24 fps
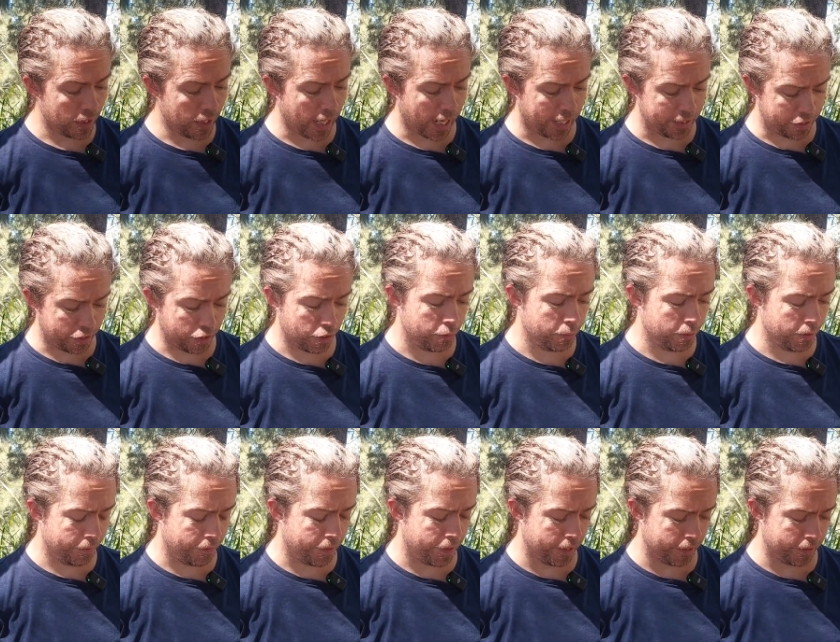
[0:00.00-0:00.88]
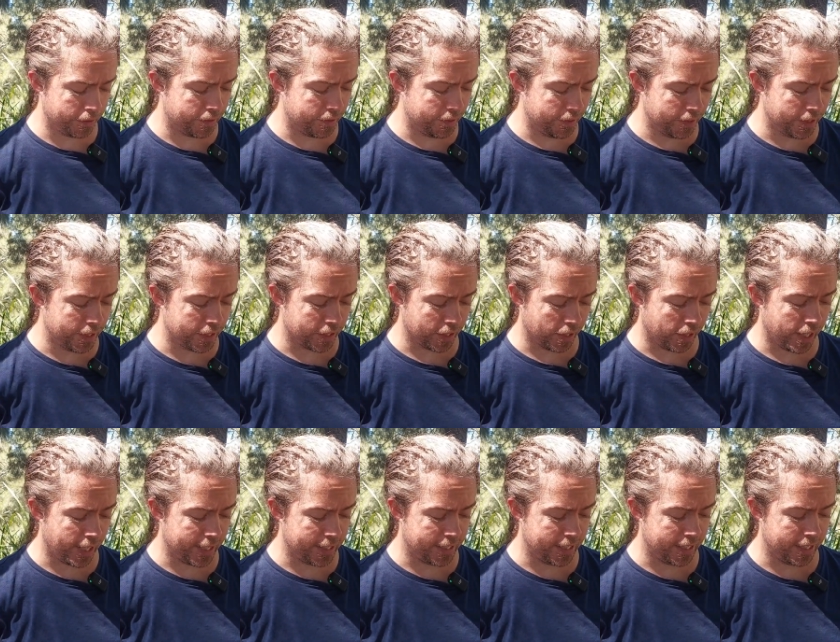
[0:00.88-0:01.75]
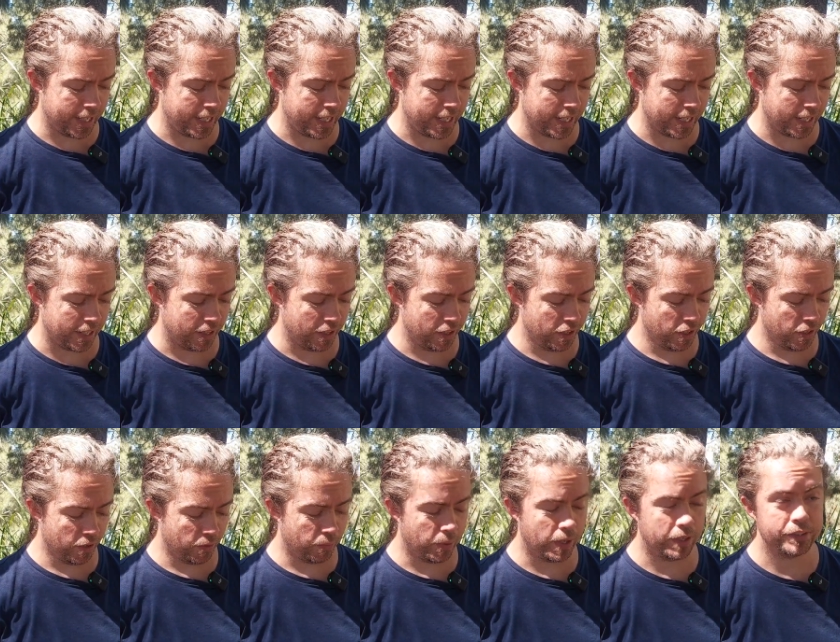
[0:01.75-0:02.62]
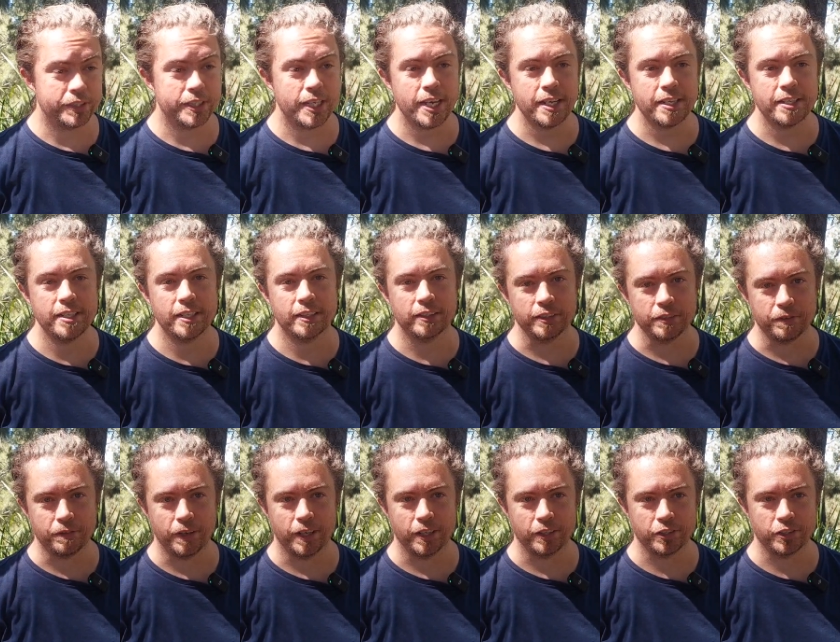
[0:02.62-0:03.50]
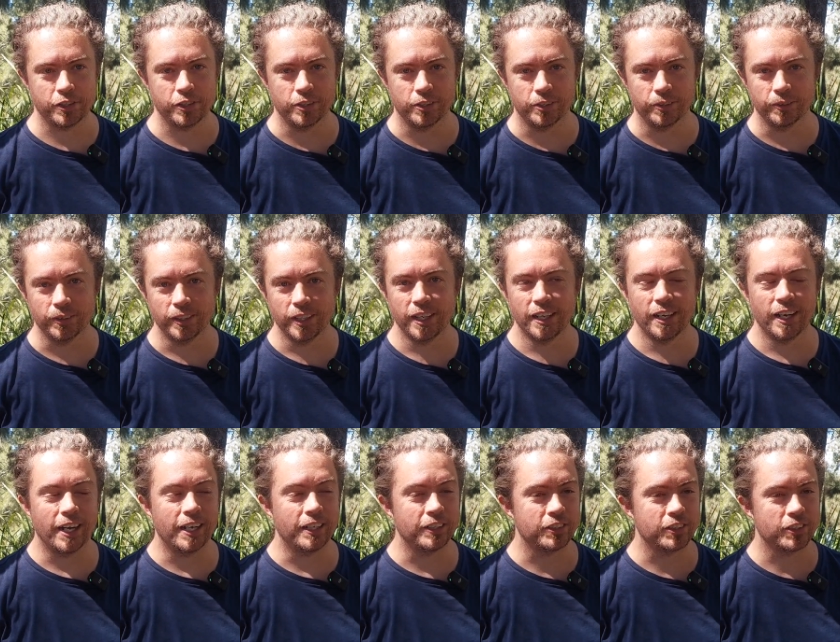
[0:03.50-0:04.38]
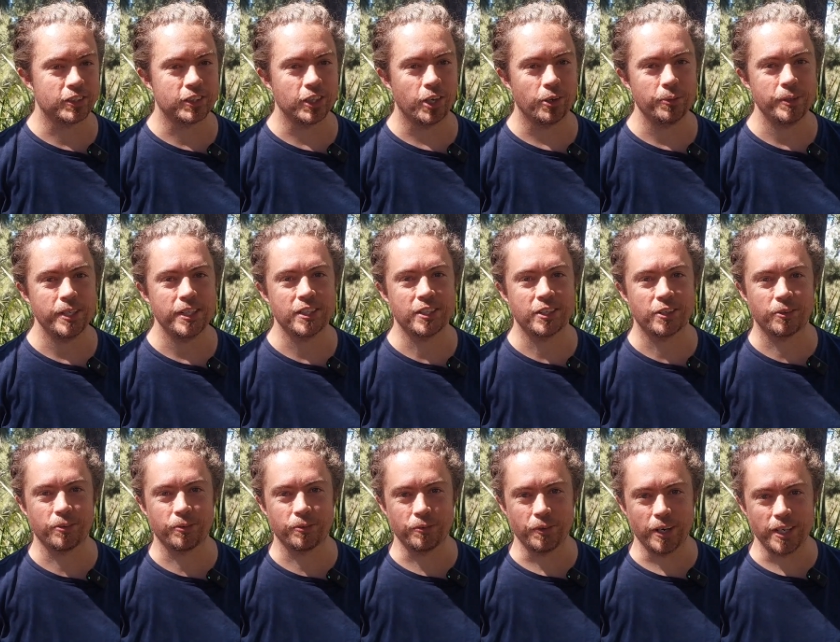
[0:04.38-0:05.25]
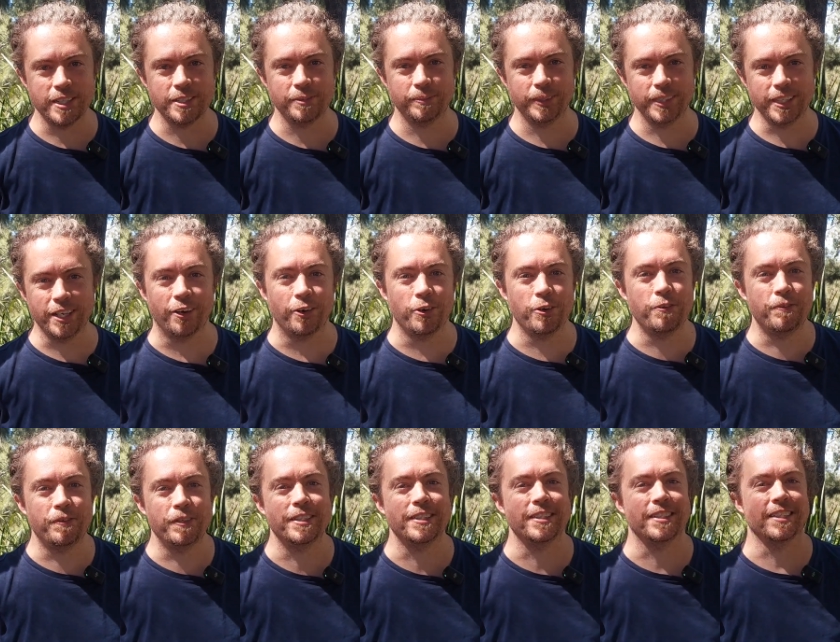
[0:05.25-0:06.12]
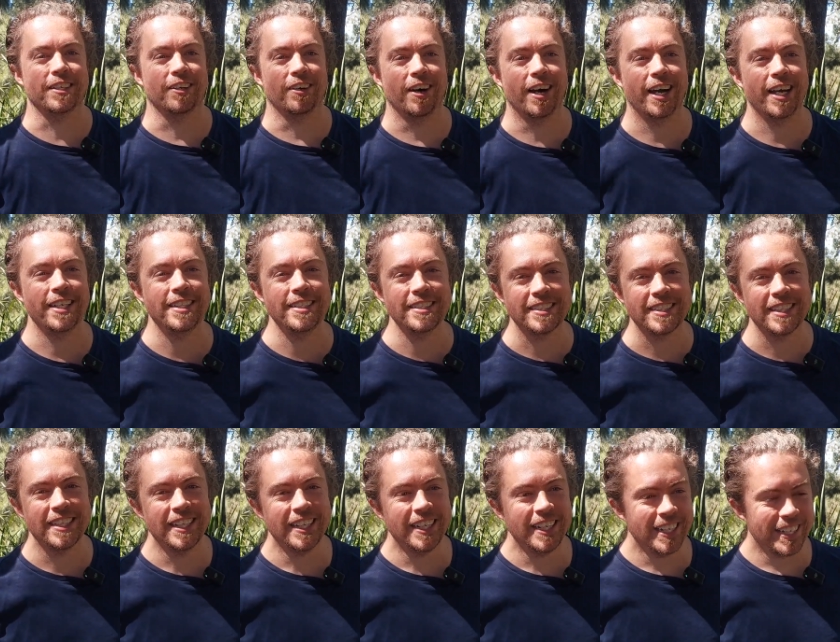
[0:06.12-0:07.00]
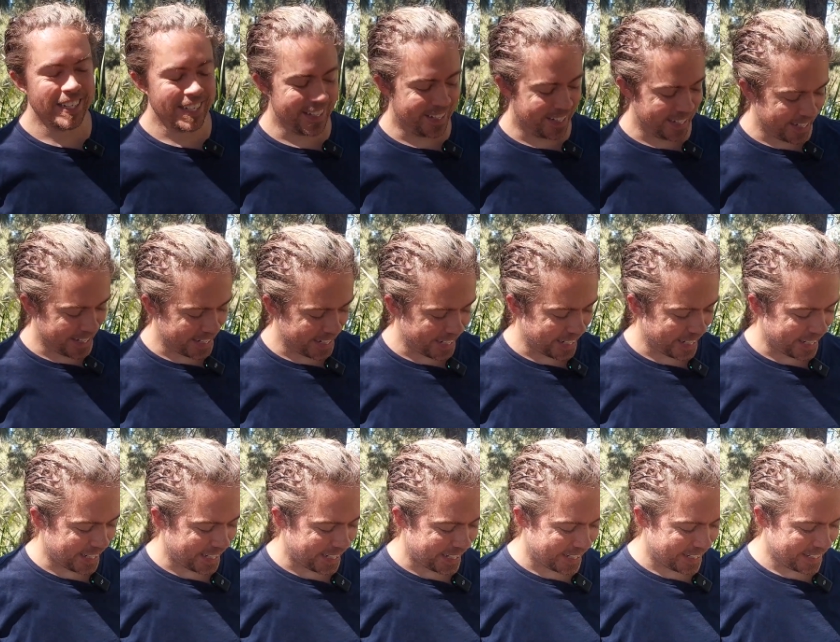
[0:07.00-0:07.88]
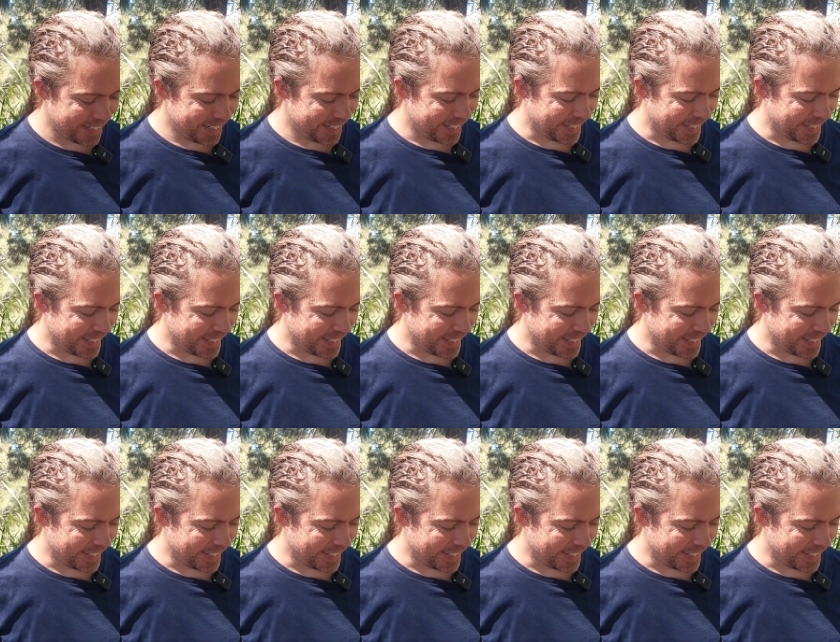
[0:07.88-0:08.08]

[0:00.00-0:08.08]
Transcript: And 2 of the designs in here, while technically functional, are so incredibly over-designed that